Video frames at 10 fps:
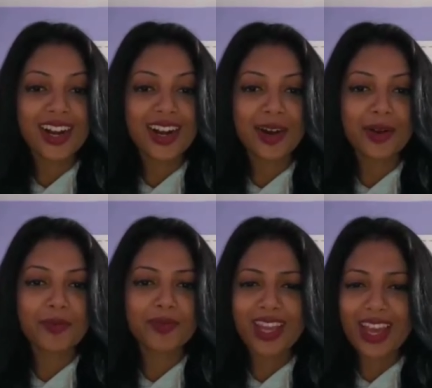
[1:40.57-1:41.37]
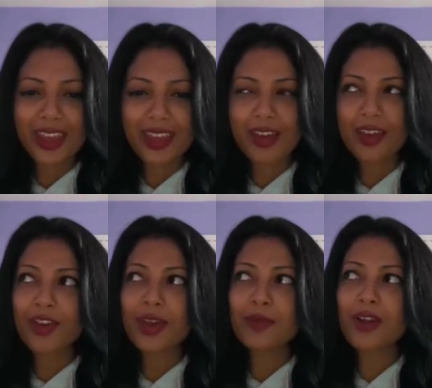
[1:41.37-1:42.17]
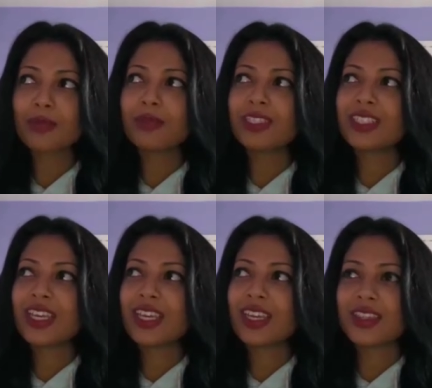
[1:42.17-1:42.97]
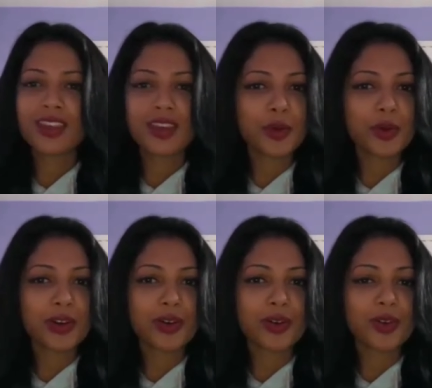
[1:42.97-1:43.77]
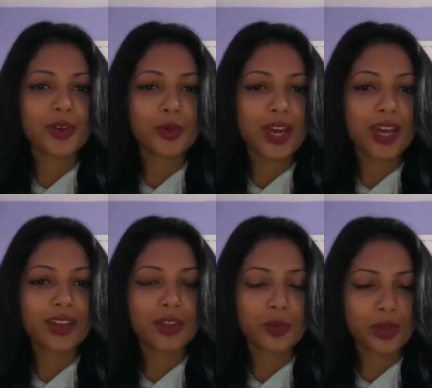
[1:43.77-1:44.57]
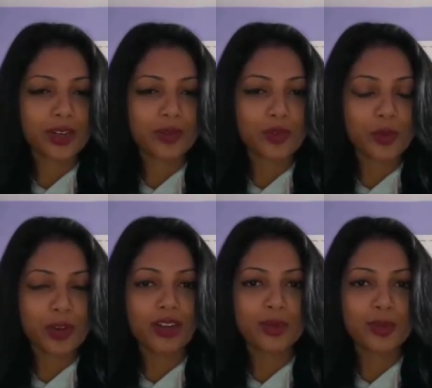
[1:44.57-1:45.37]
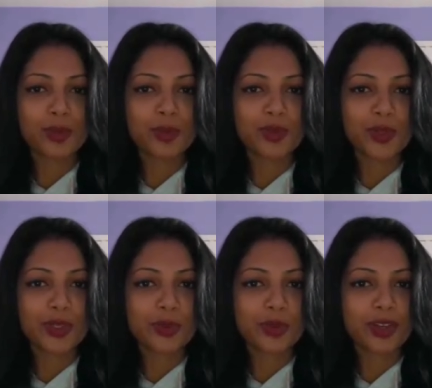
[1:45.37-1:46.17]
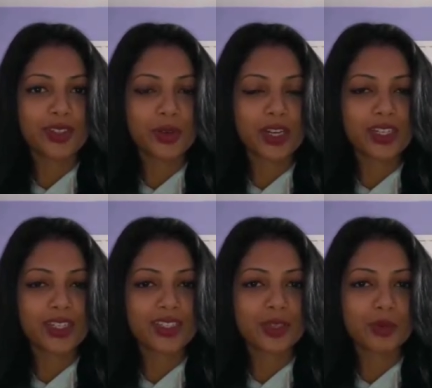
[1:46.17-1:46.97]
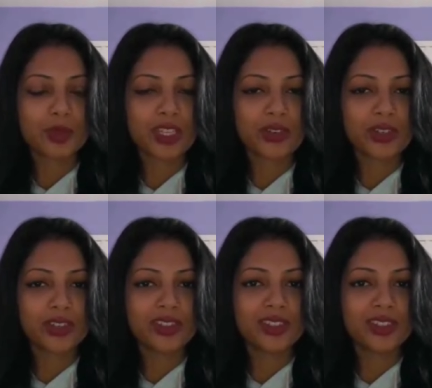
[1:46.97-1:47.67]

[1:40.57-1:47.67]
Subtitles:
If I'm not mistaken, I think you were in a few Nadahams before as well, correct? Some serials?